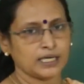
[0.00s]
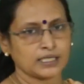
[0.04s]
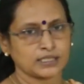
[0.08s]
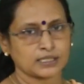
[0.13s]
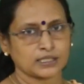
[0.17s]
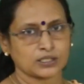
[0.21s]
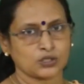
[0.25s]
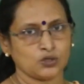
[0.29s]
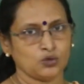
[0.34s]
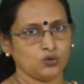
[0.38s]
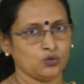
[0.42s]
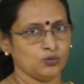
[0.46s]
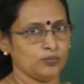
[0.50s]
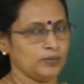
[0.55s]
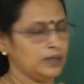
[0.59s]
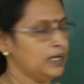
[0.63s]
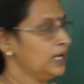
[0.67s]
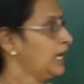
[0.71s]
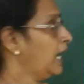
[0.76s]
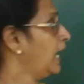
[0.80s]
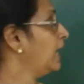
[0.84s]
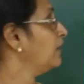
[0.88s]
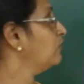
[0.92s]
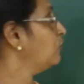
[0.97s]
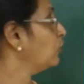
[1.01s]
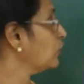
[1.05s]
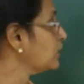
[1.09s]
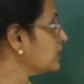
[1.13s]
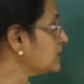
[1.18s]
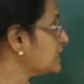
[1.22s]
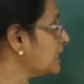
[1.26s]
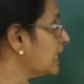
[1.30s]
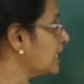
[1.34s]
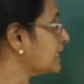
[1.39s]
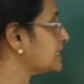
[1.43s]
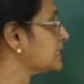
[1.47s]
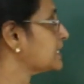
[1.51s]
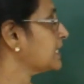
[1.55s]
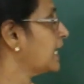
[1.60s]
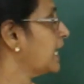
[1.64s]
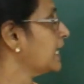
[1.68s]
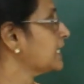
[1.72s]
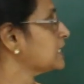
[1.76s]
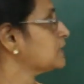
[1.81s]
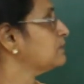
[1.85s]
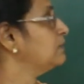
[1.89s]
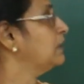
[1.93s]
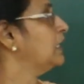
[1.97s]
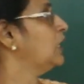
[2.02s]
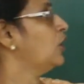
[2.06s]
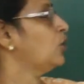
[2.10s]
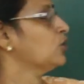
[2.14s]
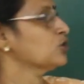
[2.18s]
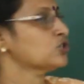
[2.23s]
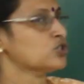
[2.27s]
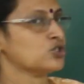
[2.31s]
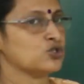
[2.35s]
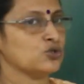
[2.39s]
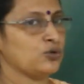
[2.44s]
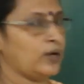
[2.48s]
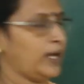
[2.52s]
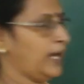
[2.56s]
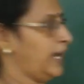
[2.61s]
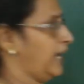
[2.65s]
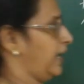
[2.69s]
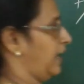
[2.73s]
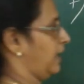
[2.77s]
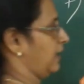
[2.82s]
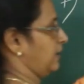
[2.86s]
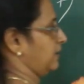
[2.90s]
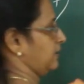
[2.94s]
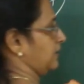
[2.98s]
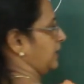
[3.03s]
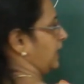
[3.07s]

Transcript: x cube. And what is x? X belongs to A.